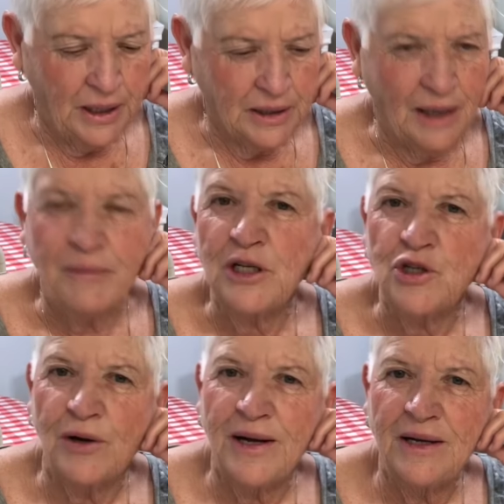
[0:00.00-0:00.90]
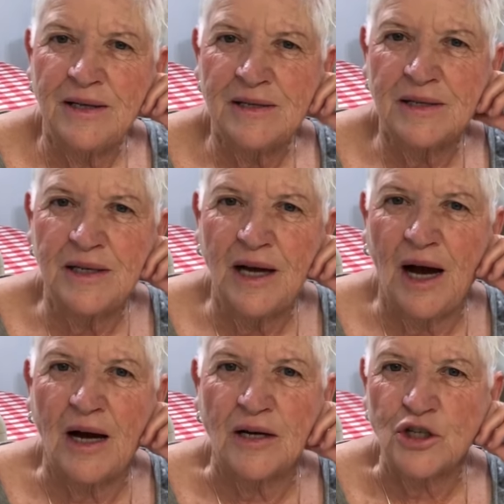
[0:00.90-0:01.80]
Come and join us,
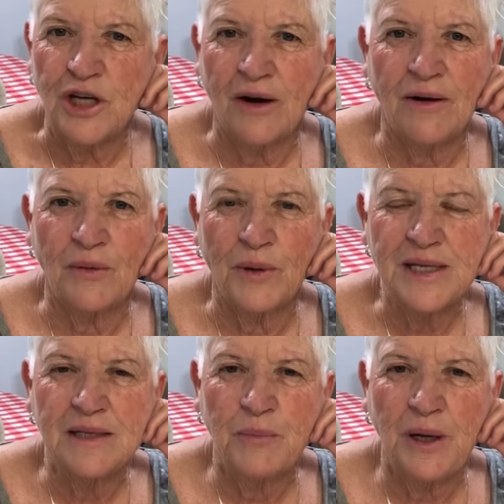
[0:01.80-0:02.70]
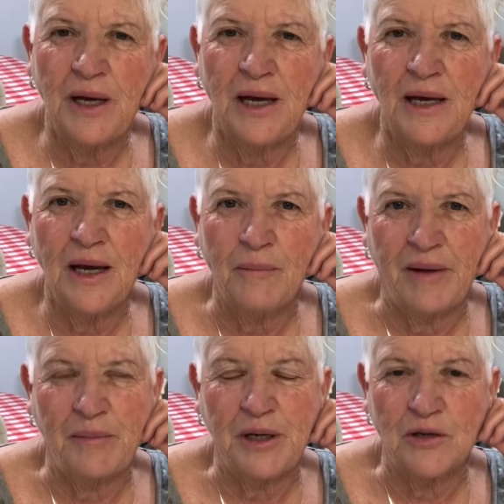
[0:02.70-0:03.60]
share a recipe,
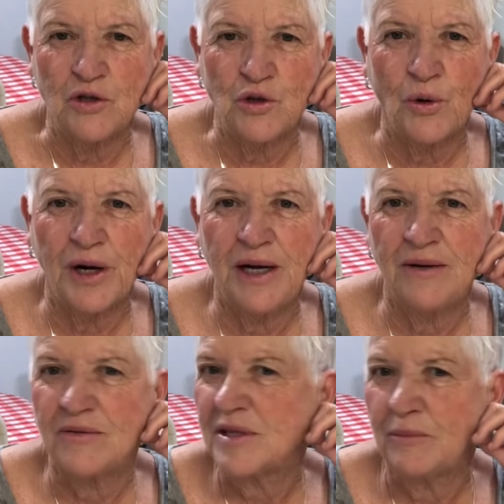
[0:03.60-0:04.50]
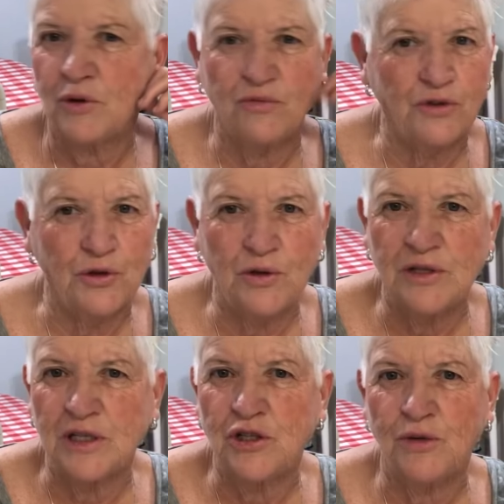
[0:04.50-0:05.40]
maybe a story of some foods
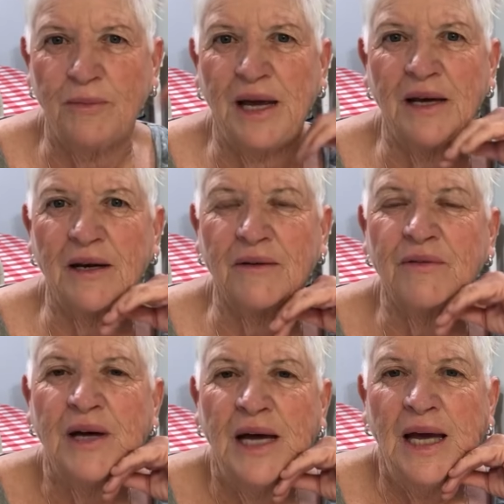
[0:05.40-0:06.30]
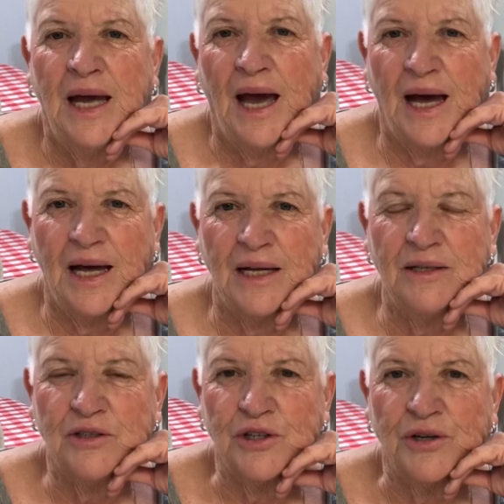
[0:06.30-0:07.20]
that you may have
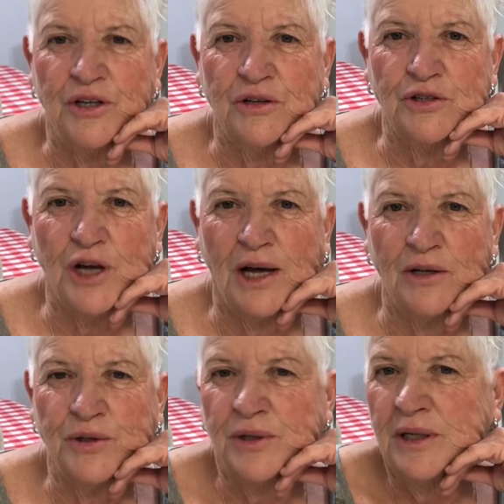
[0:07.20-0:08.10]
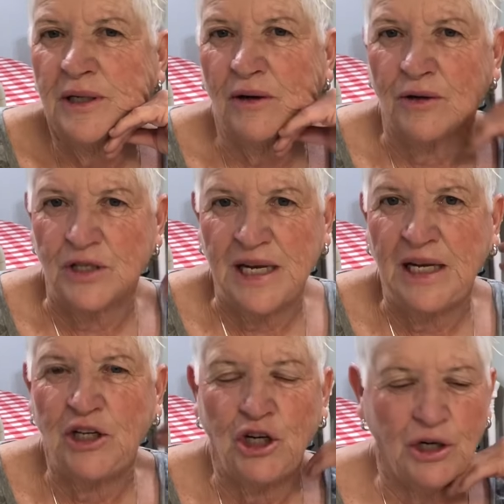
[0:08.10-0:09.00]
had during your childhood or
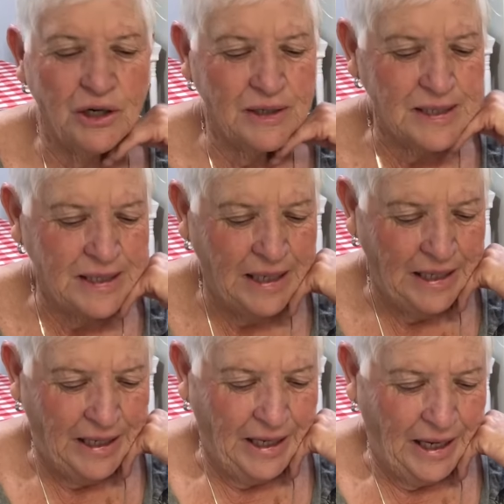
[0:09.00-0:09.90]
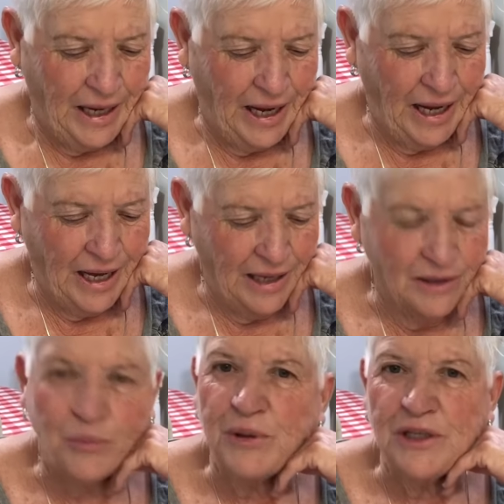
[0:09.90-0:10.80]
teen years,
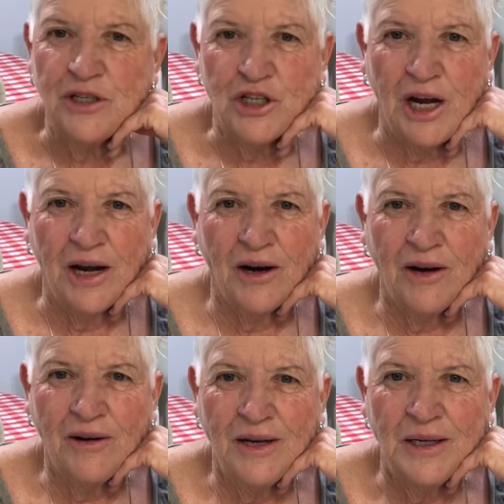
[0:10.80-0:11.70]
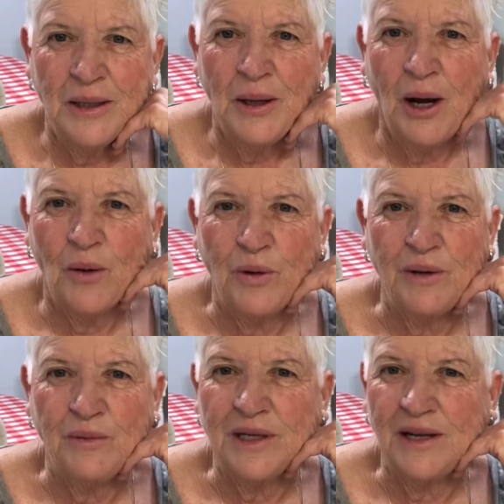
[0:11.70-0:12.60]
and please share. We
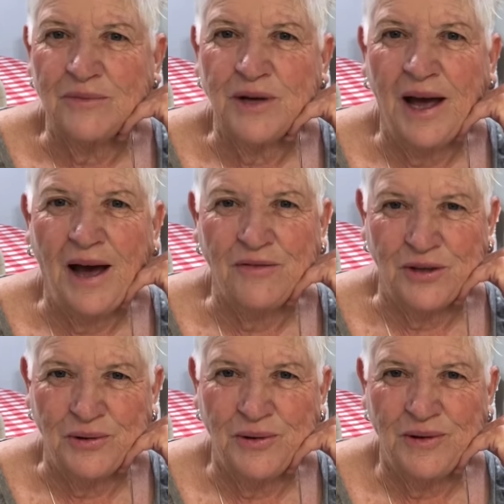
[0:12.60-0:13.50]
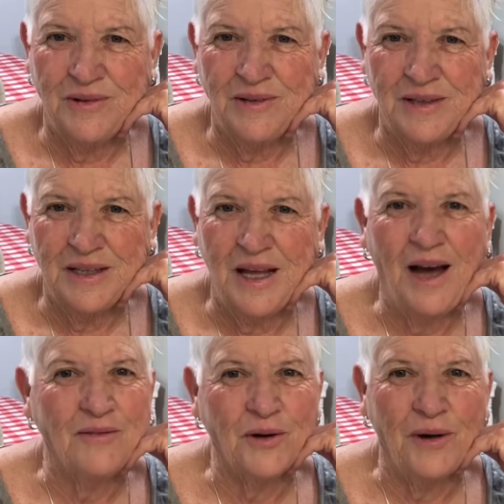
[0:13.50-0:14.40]
would love to have you.
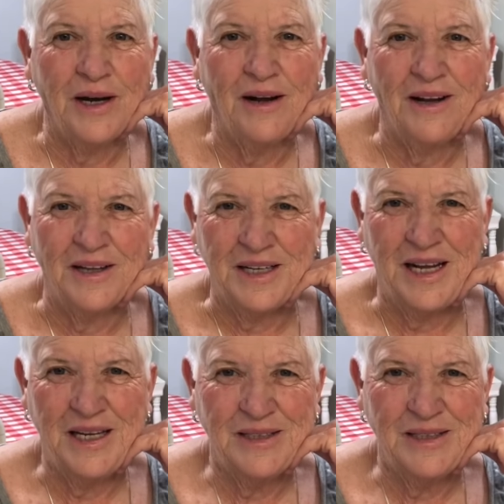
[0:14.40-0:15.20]
Have a great holiday.